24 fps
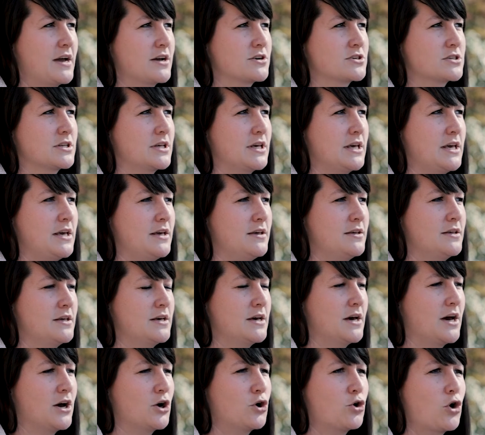actually
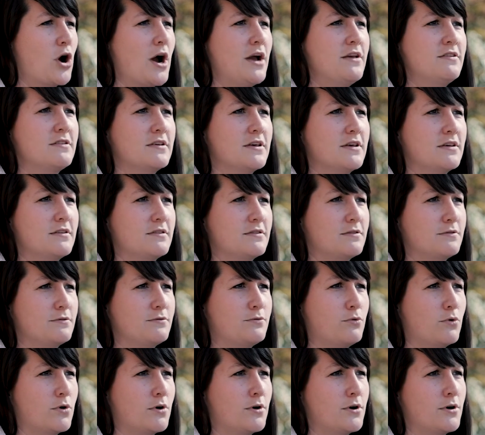a crisis
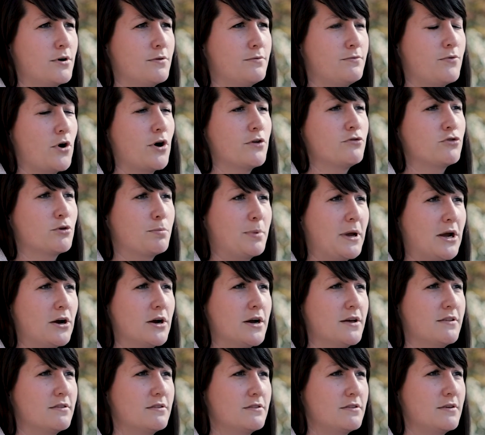for foster
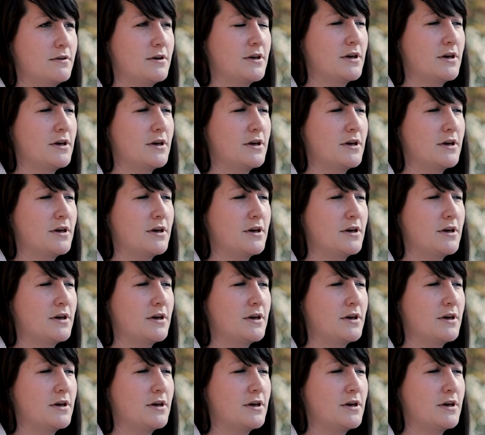parents